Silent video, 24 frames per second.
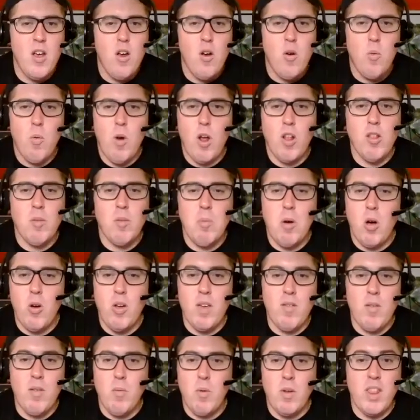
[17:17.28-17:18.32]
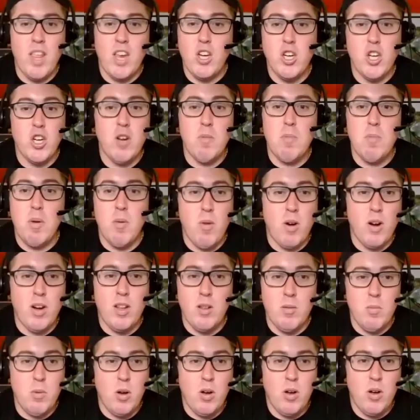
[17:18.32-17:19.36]
run the ball even when they shouldn't be running
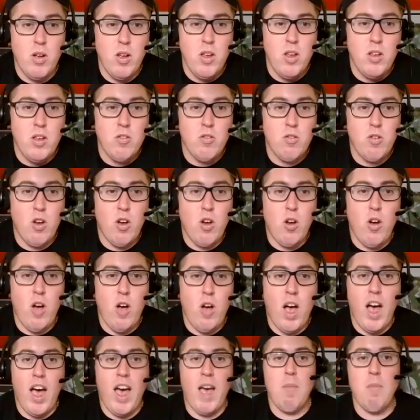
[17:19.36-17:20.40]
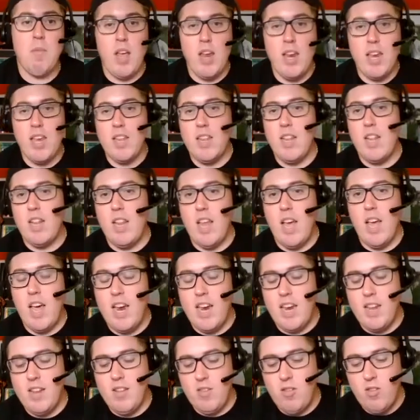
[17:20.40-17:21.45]
the ball. So I'm liking the
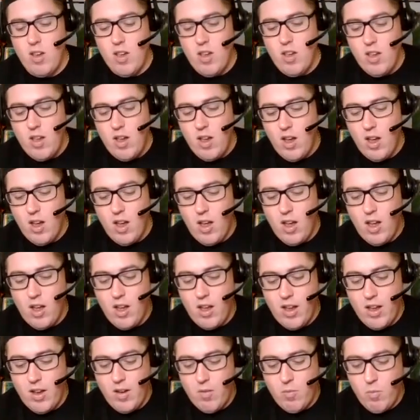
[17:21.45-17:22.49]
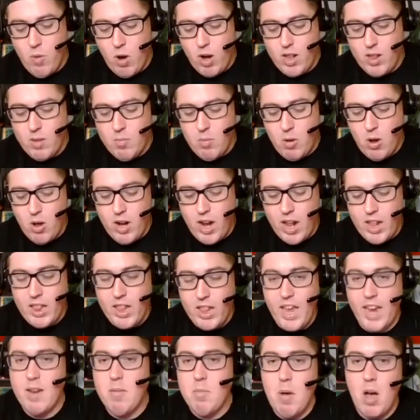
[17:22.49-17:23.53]
Lions running the ball, and I
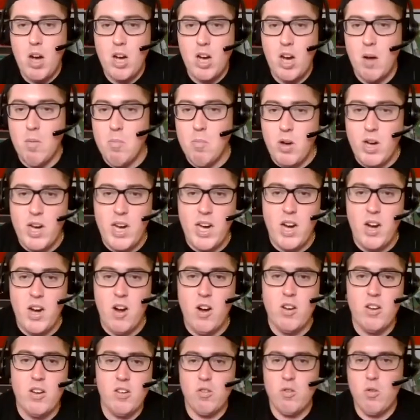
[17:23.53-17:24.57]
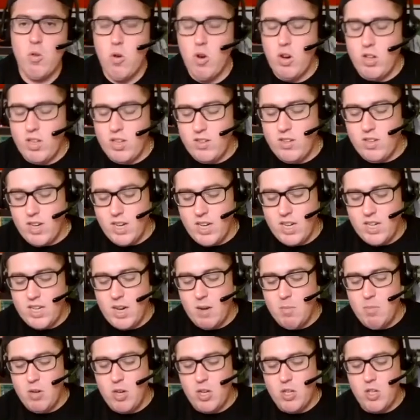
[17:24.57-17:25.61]
like Montgomery here to score at least an
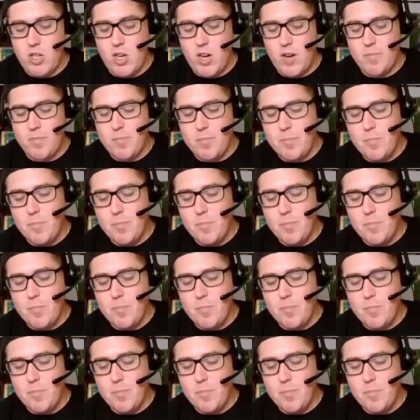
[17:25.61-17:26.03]
anytime touchdown.